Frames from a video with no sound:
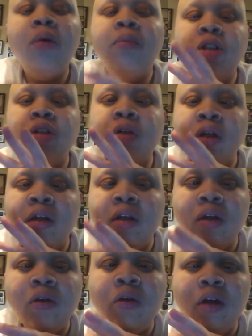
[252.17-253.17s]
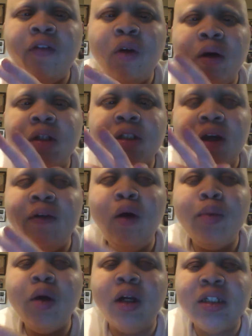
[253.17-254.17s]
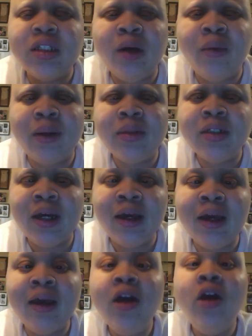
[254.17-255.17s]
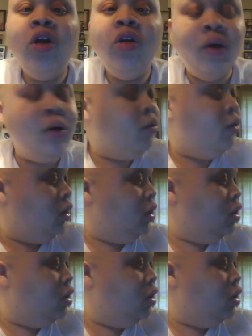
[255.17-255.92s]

But you can, you of course, I hope you understand what I'm saying. You can really,